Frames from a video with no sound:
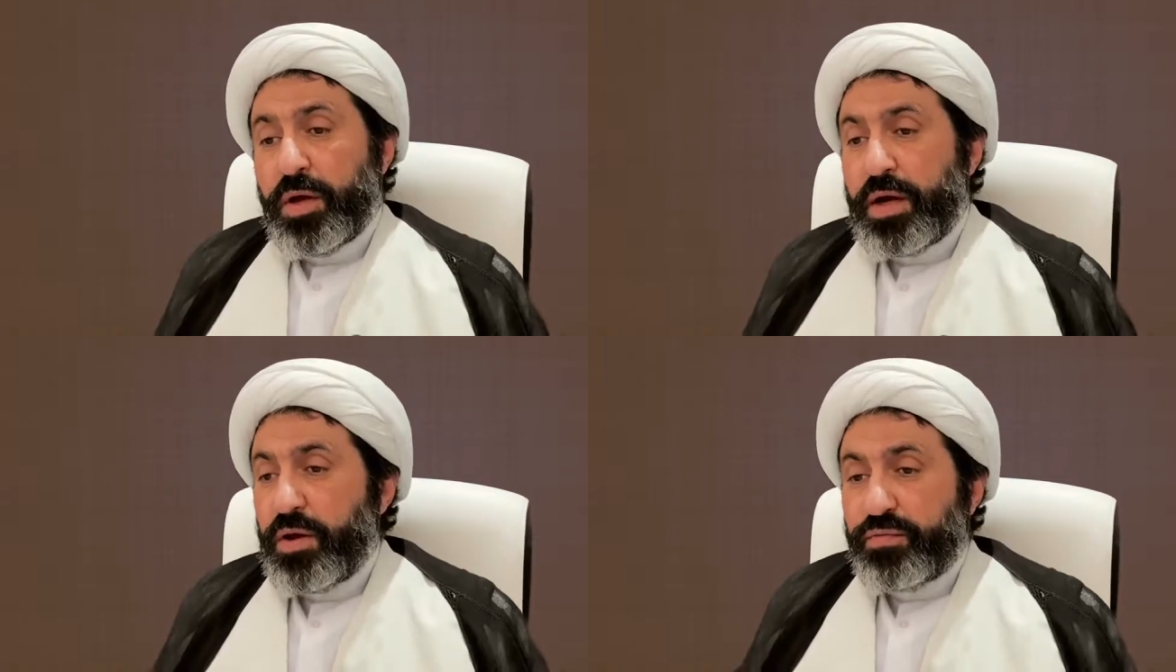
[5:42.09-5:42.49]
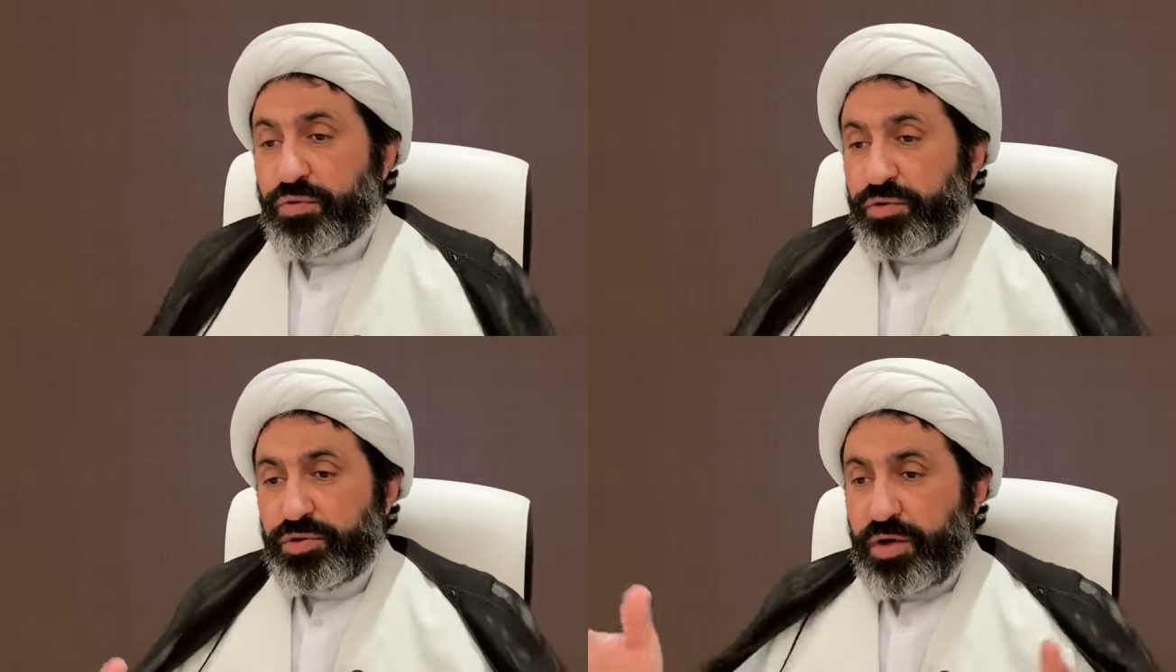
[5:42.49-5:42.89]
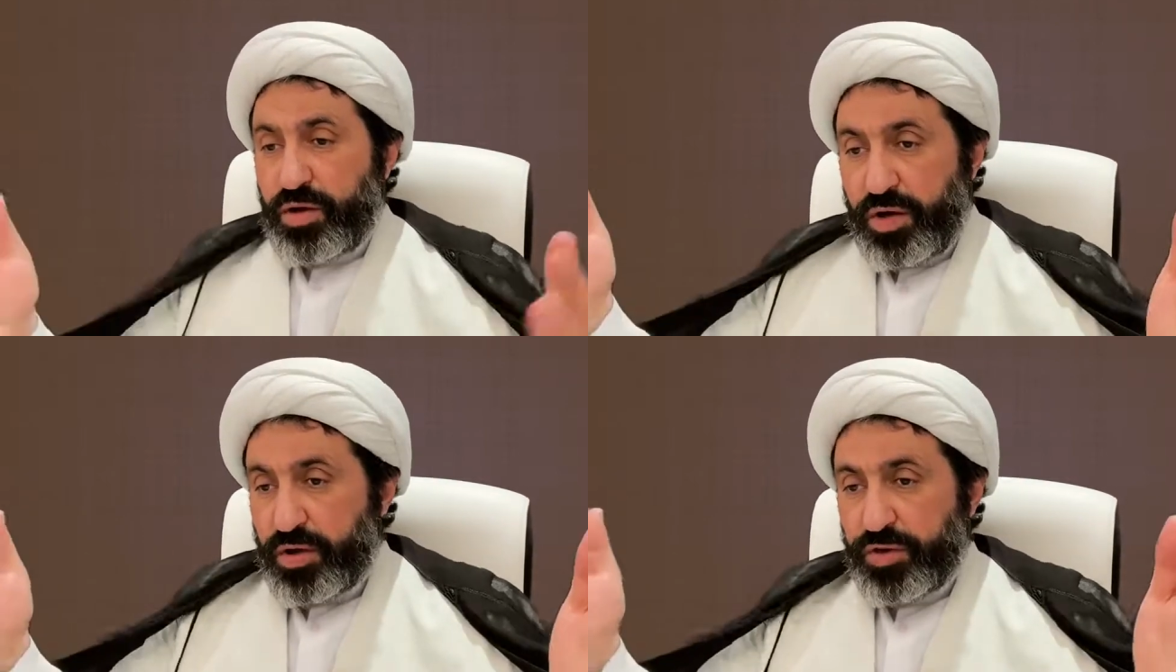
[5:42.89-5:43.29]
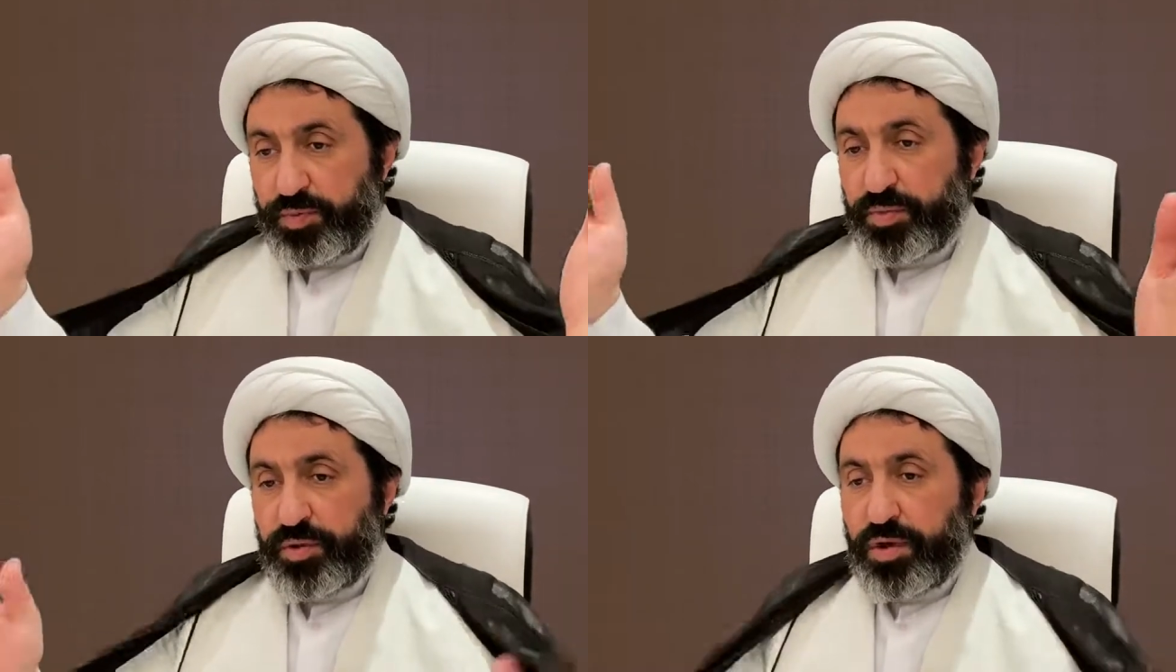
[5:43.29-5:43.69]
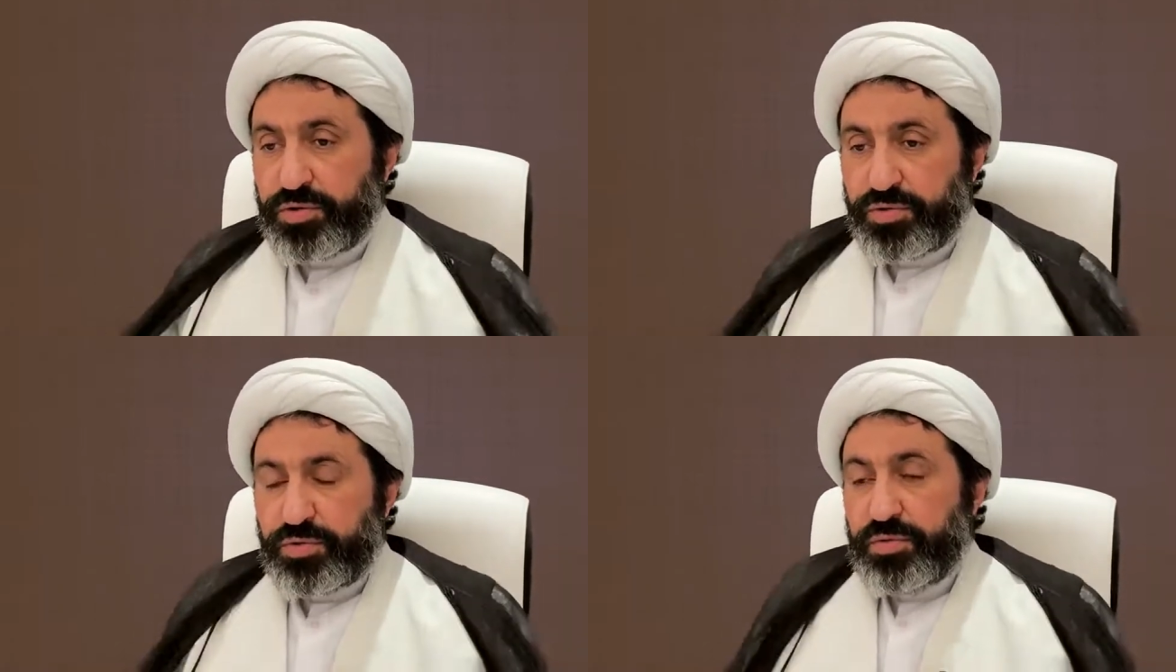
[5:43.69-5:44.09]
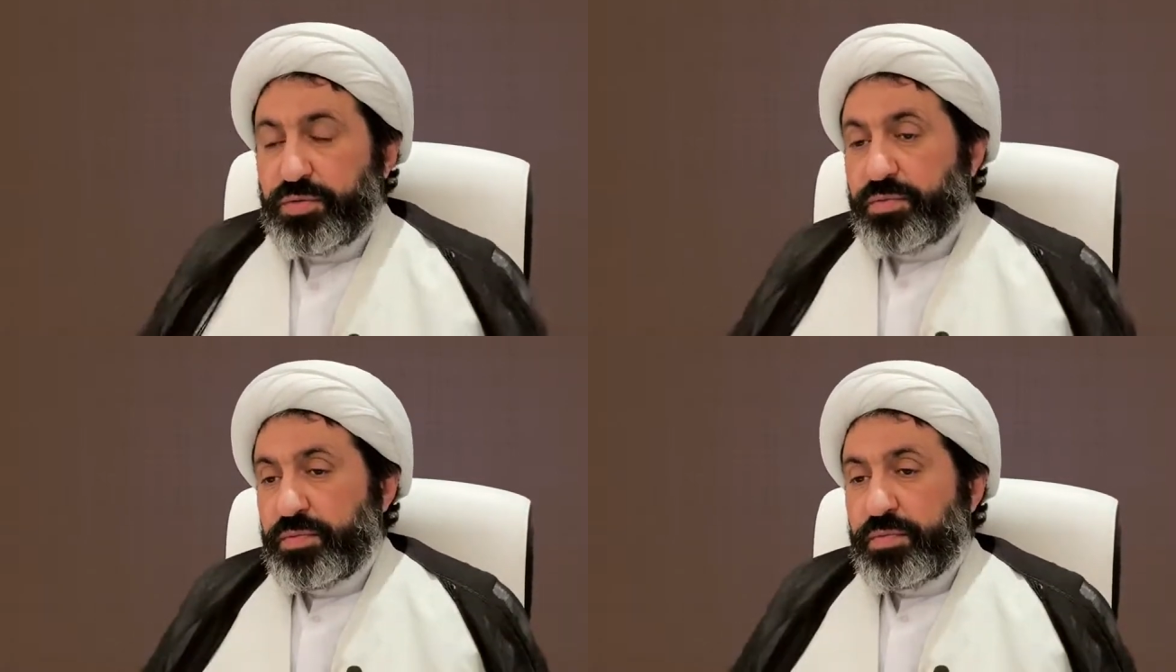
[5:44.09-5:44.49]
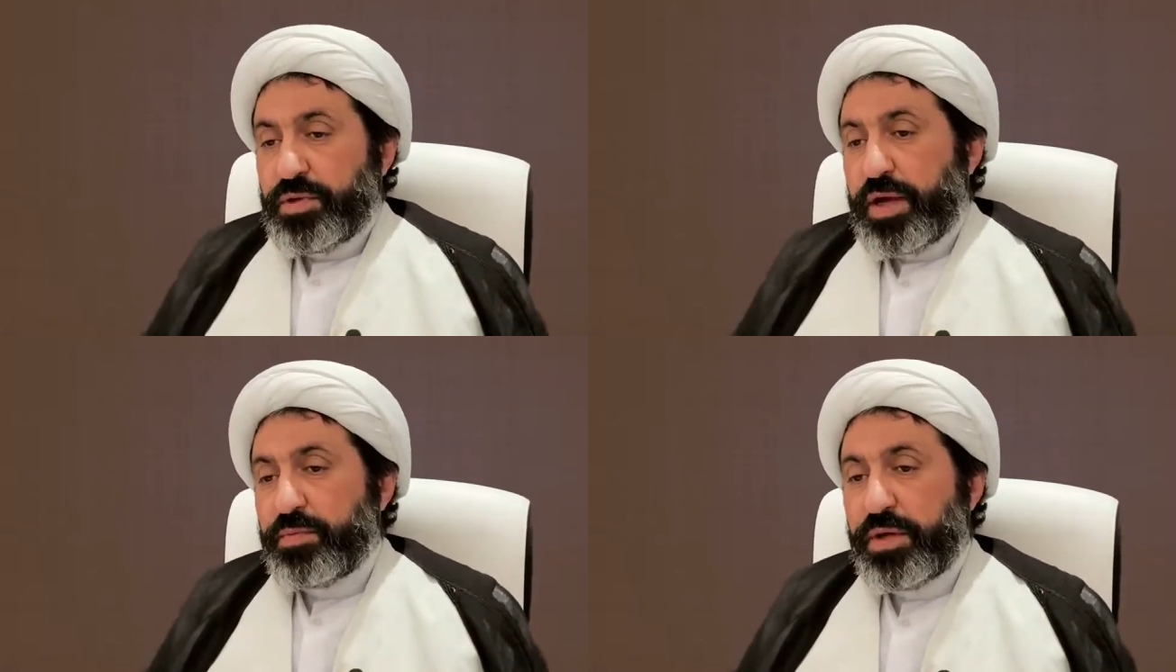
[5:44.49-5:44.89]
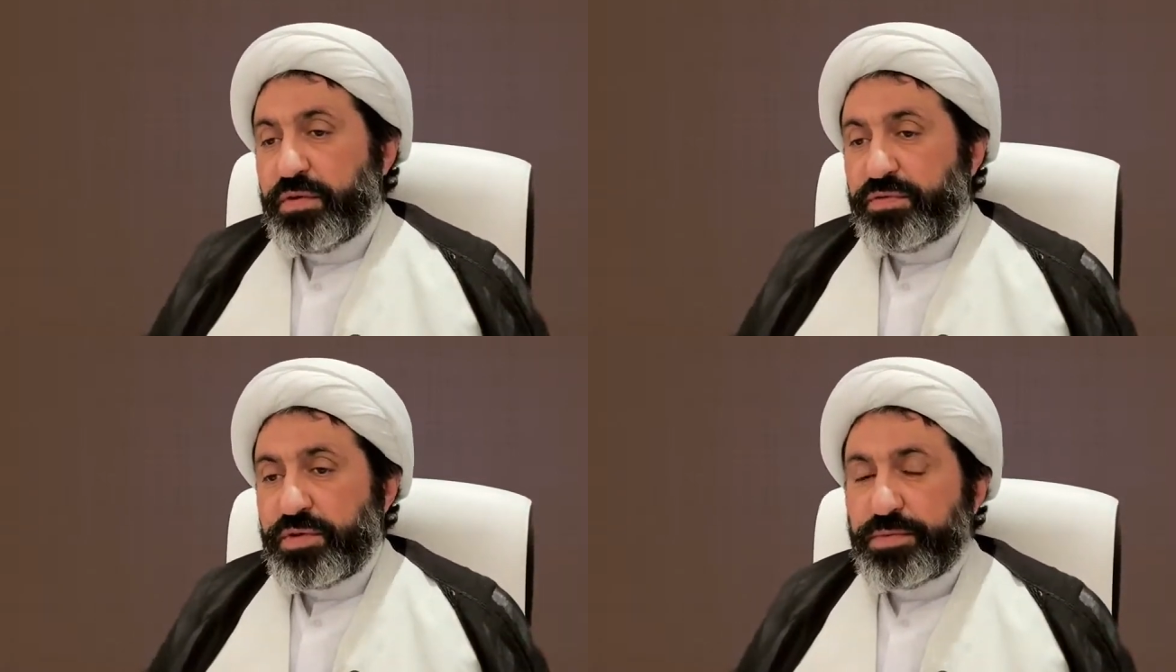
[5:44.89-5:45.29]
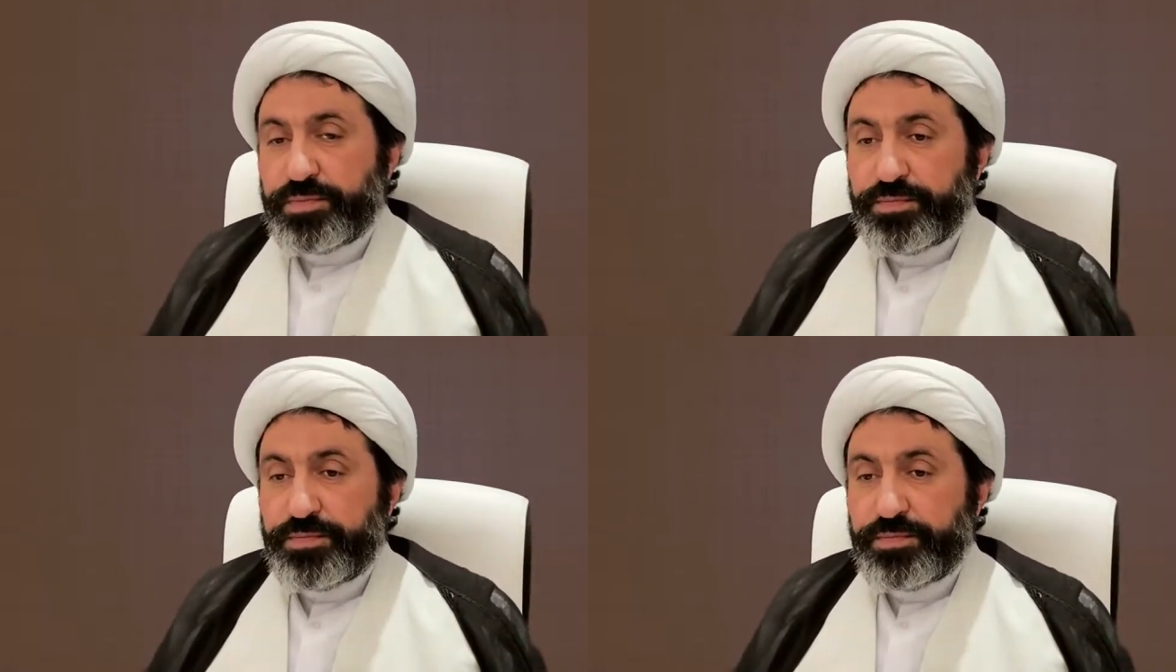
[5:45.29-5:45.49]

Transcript: And of course, other people also can benefit.